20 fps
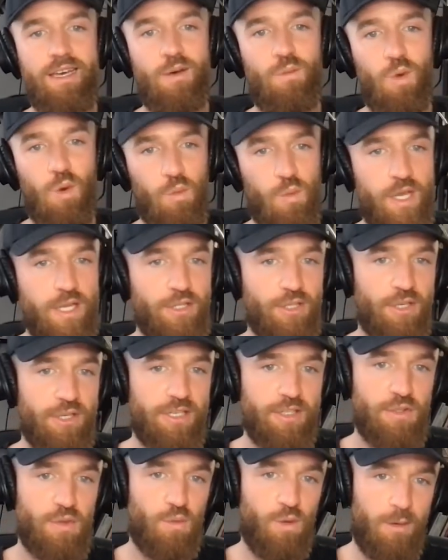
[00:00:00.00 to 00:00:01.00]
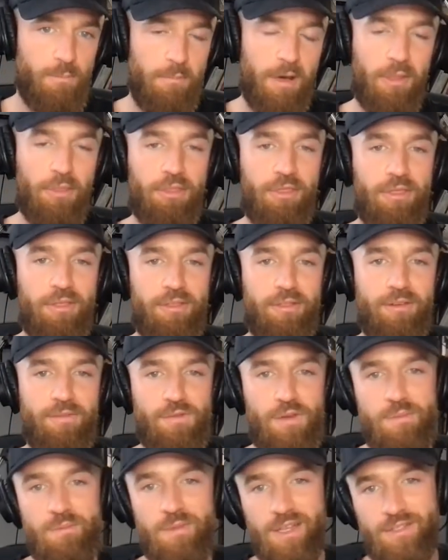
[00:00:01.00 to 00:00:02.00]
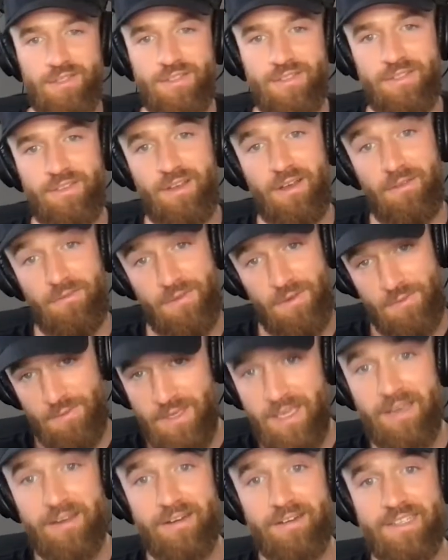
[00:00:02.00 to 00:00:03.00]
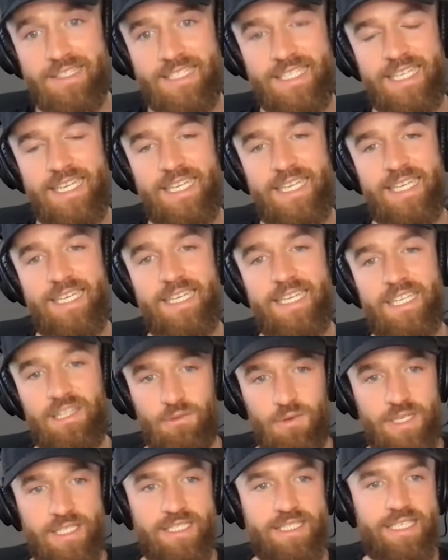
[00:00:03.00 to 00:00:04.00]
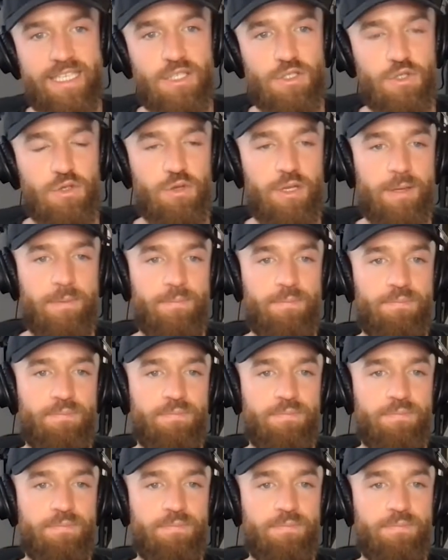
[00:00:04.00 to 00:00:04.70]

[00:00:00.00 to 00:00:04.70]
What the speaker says: 1 week turned into 1 month, a few months, a few years, and the rest is history.